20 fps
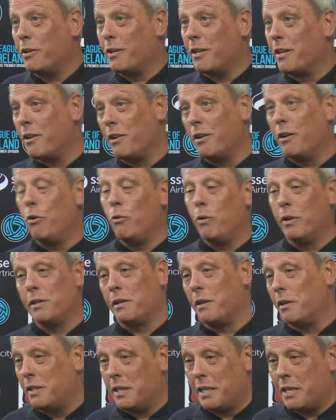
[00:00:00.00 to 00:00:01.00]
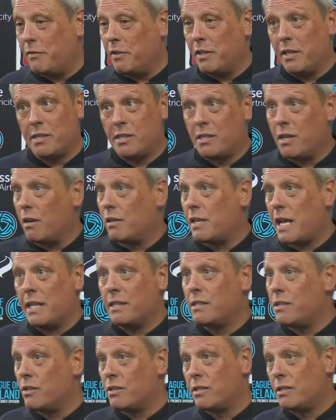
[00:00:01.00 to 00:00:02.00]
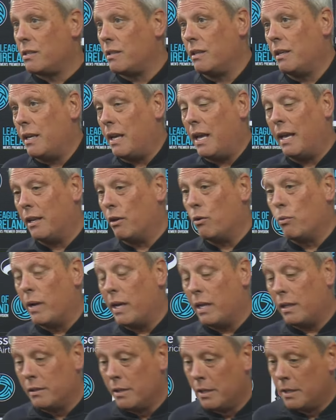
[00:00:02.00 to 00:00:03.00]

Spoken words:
And I know I can give you the stock answers, and I will.